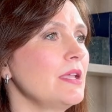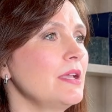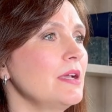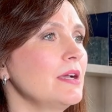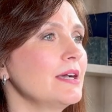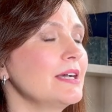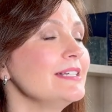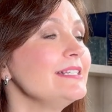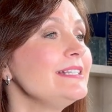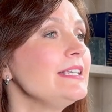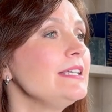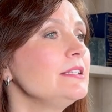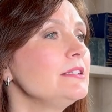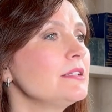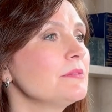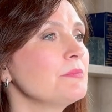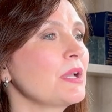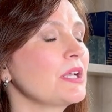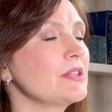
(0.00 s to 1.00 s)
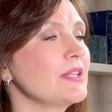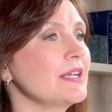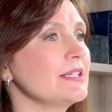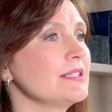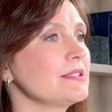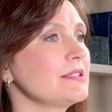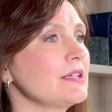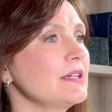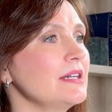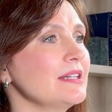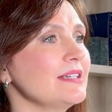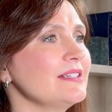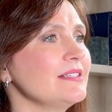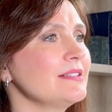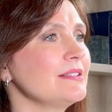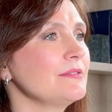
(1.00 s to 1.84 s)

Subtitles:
I see it in my clients' eyes